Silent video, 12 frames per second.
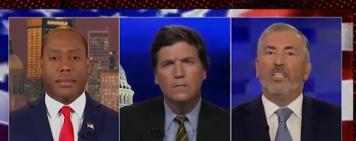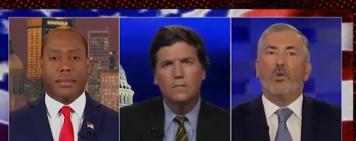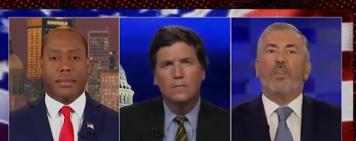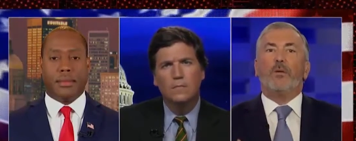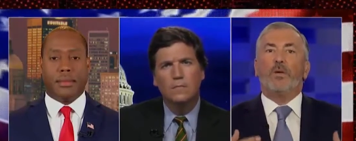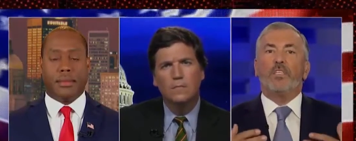Speaker 1: So
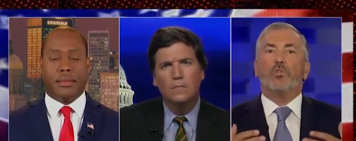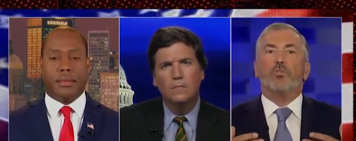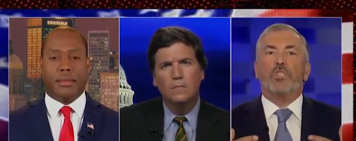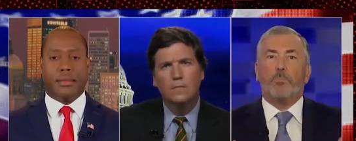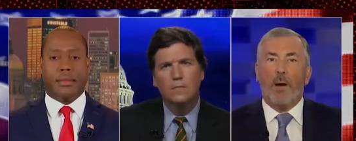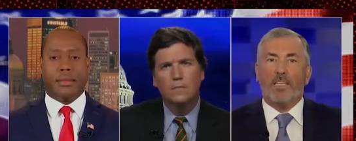there is a
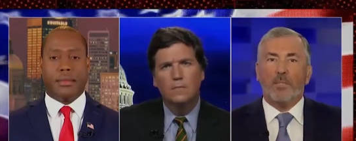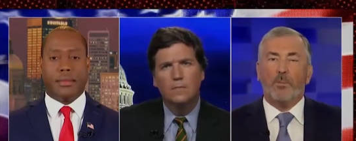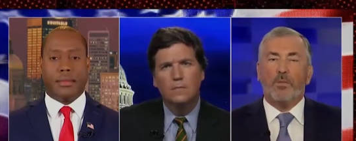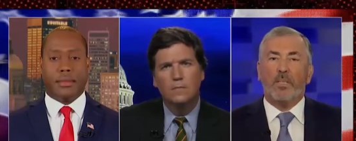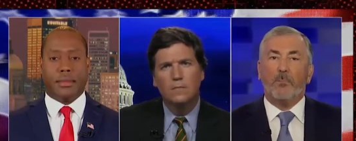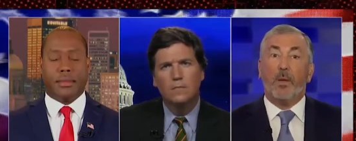
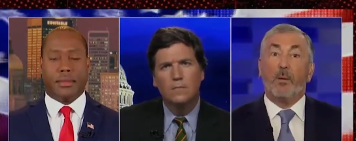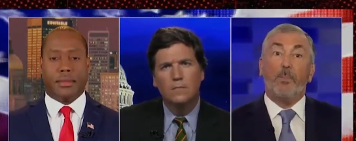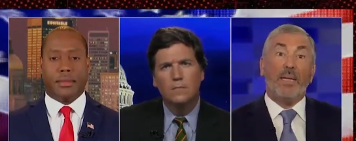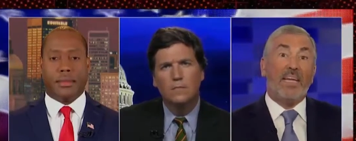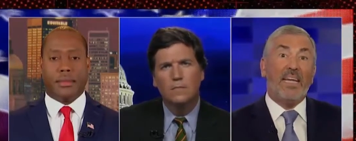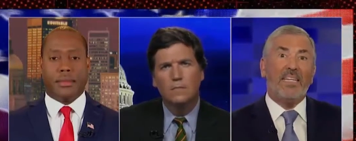responsibility, but it
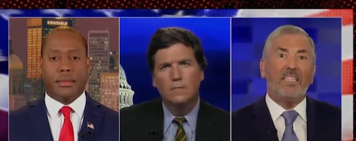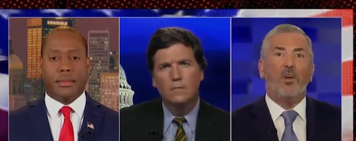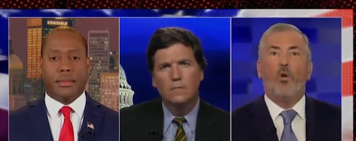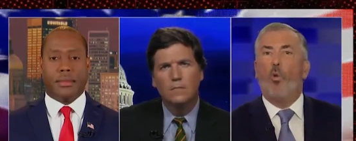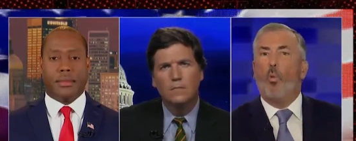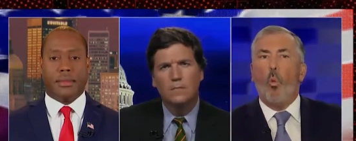begins
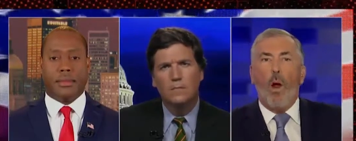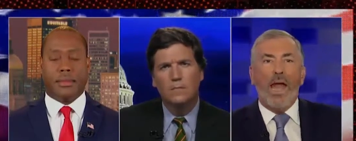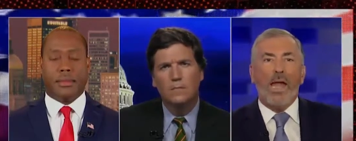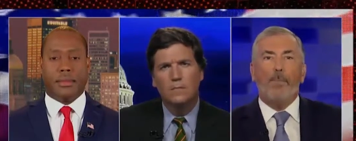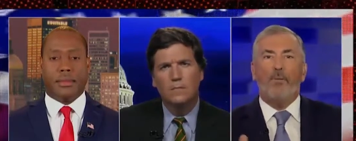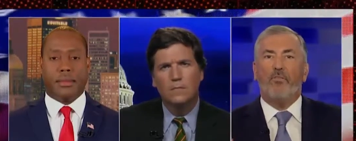
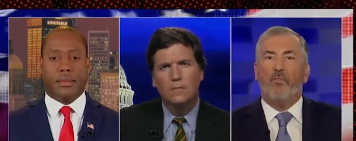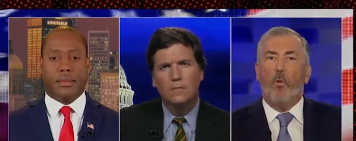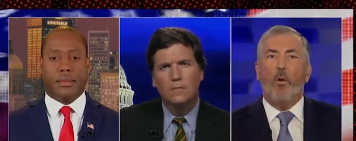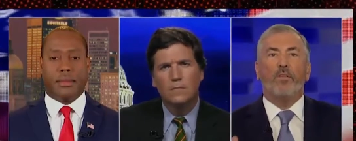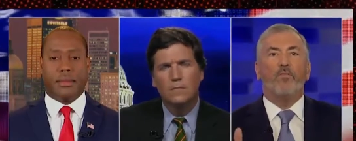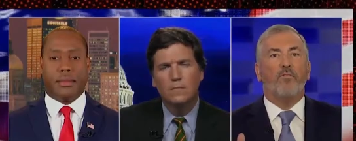way
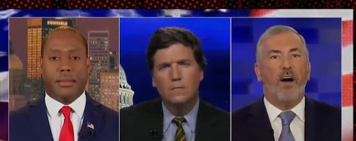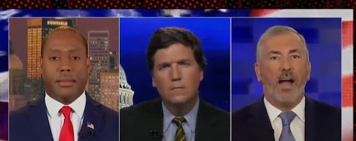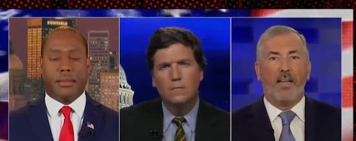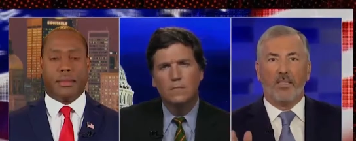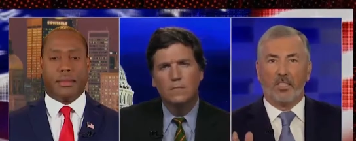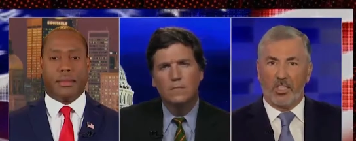before the
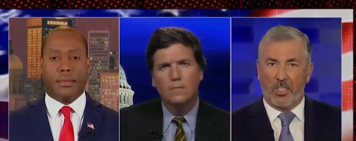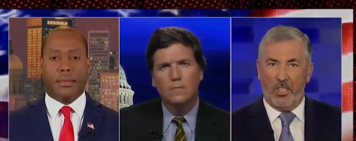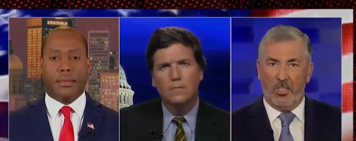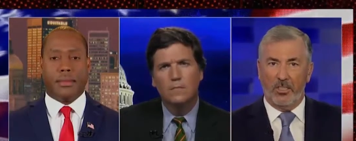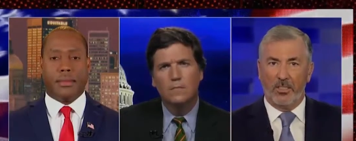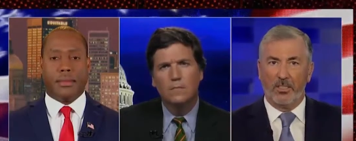violence
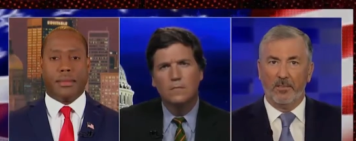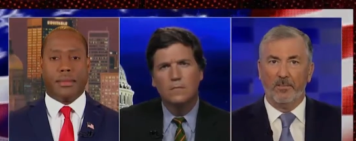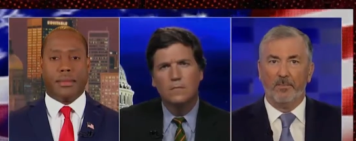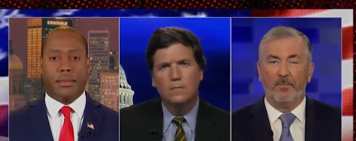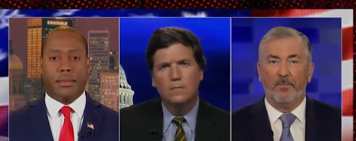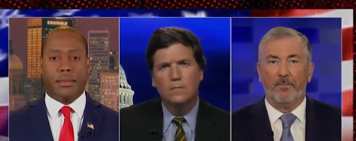occurs.
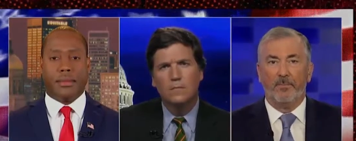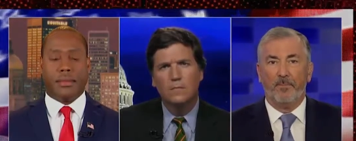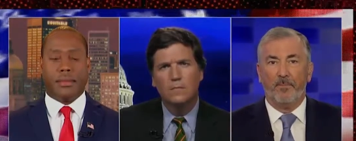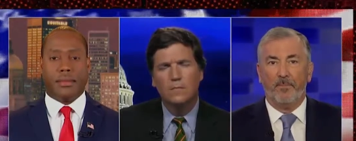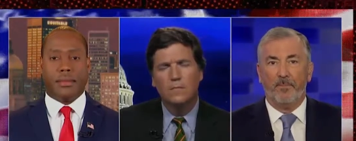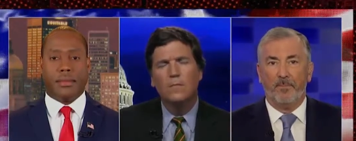
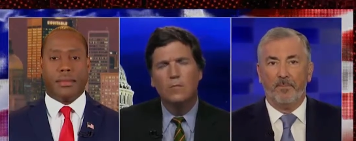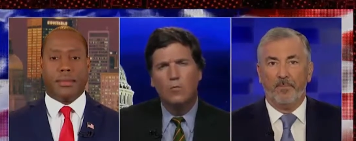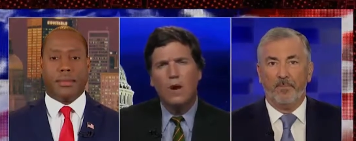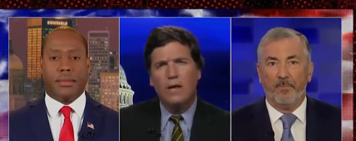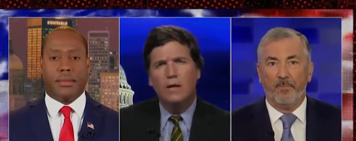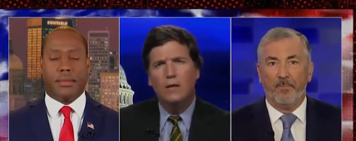
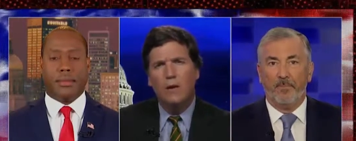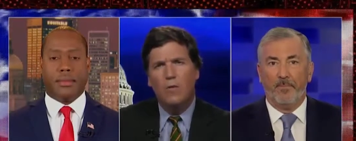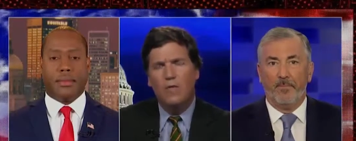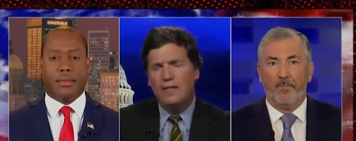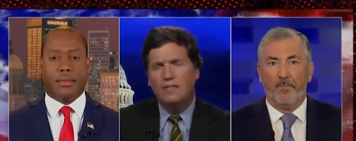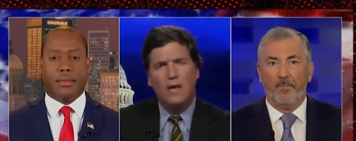Right.
Speaker 2: No,
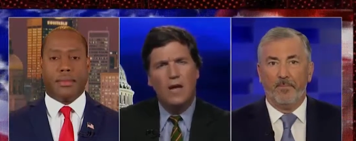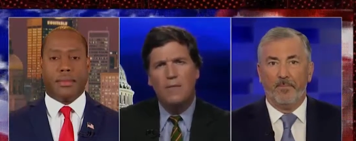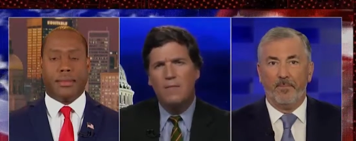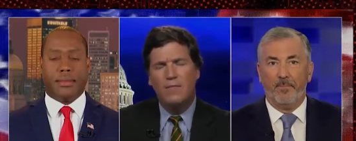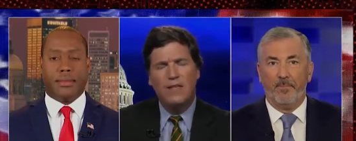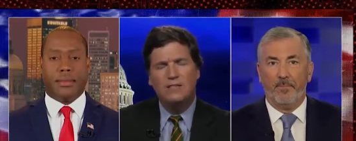that's I,
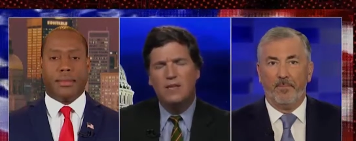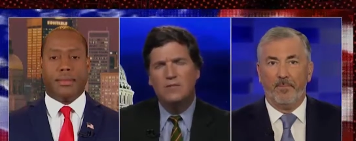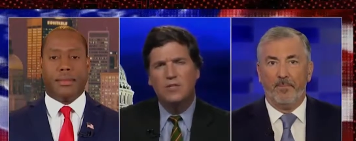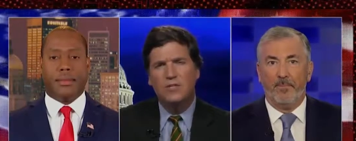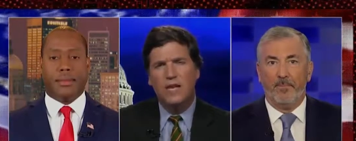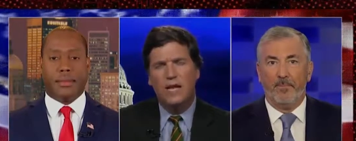that sounds
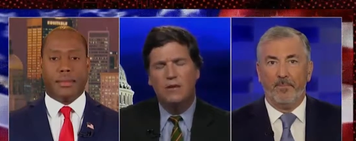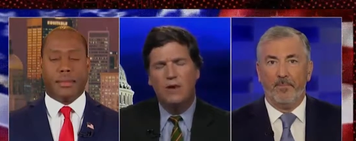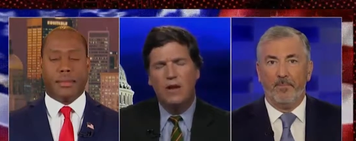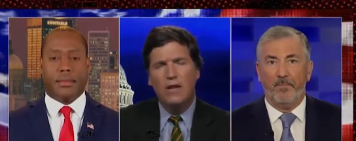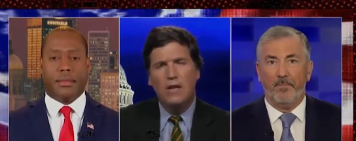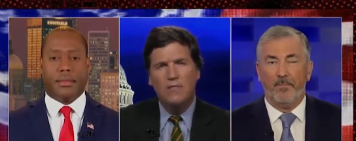exactly
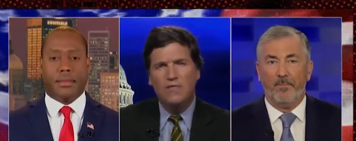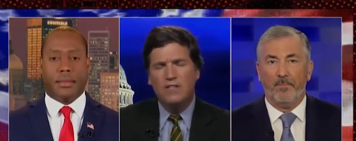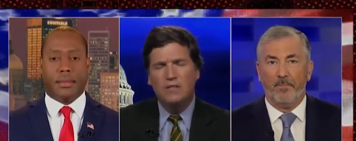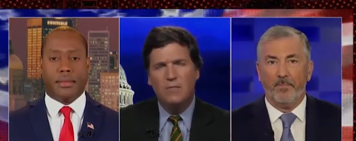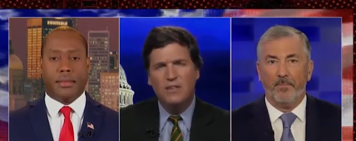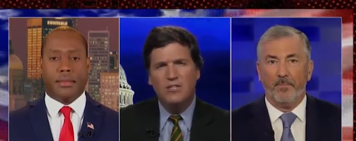right. Vincent.
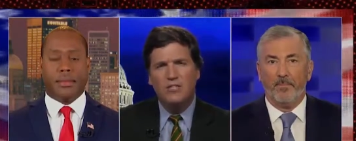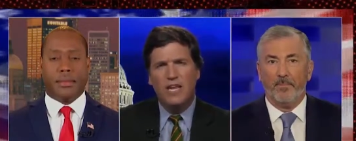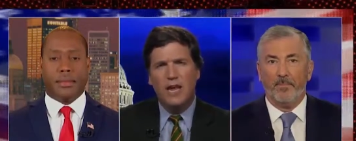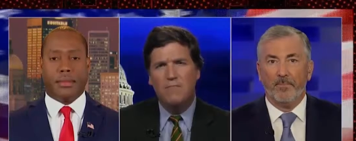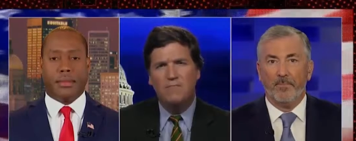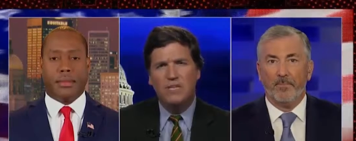let me just say
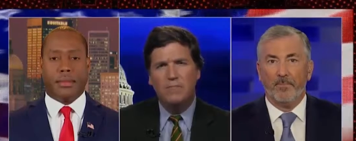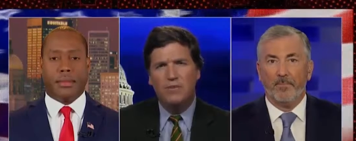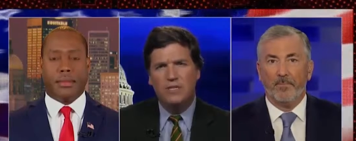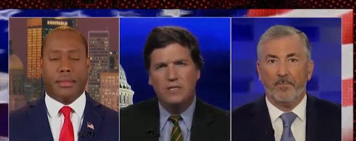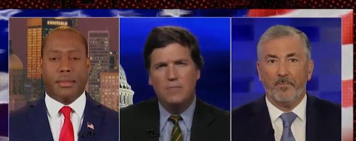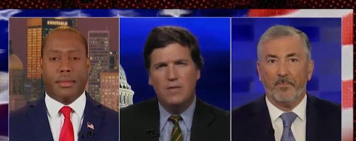I'm
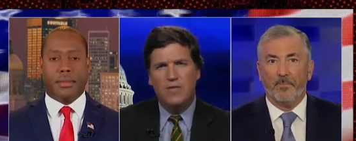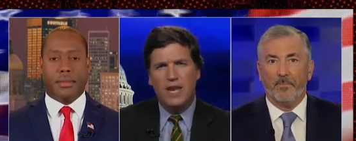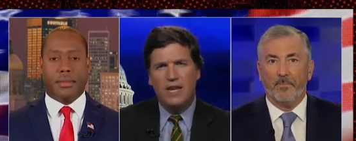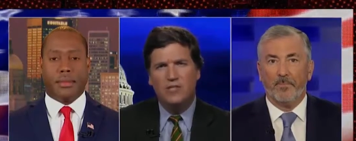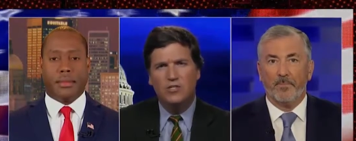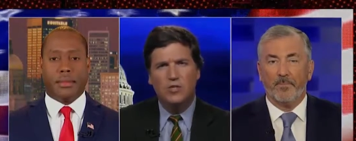deeply
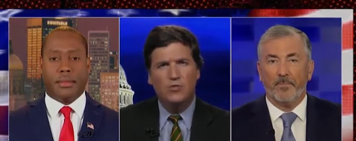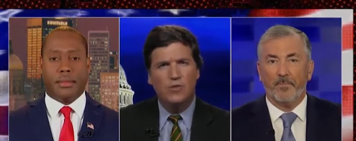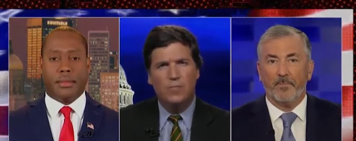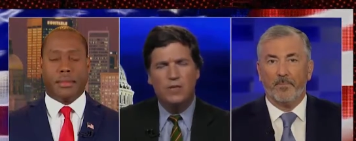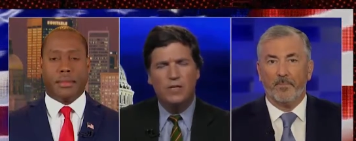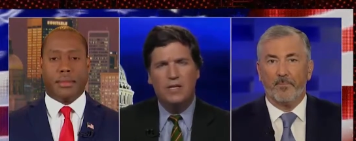sympathetic to the
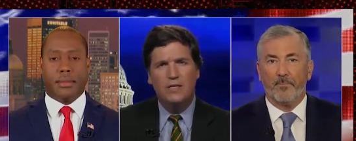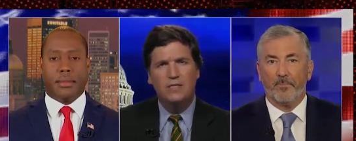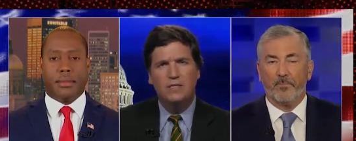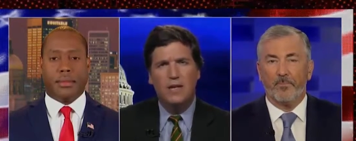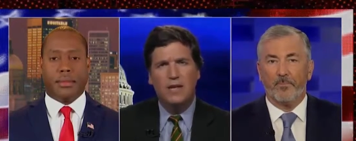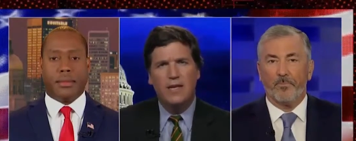
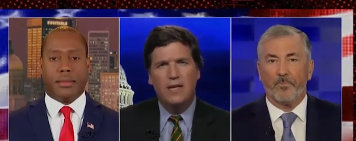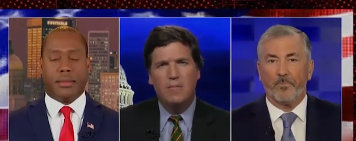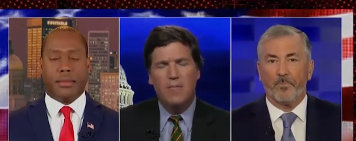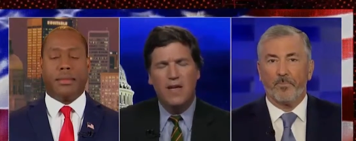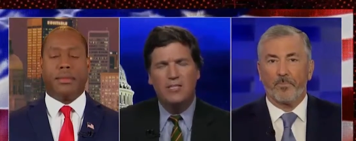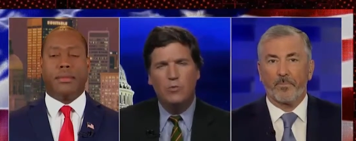police. I can't
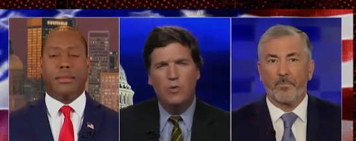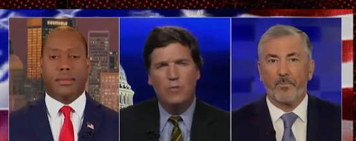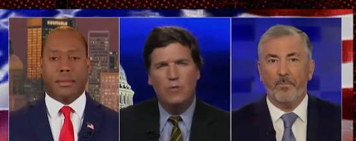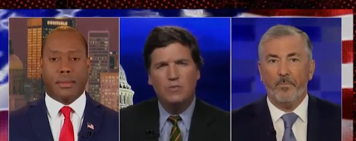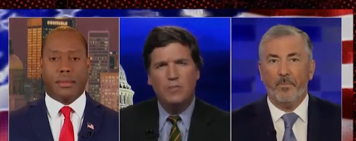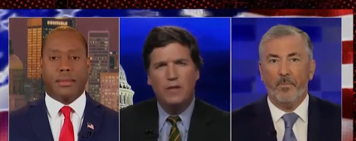imagine what it must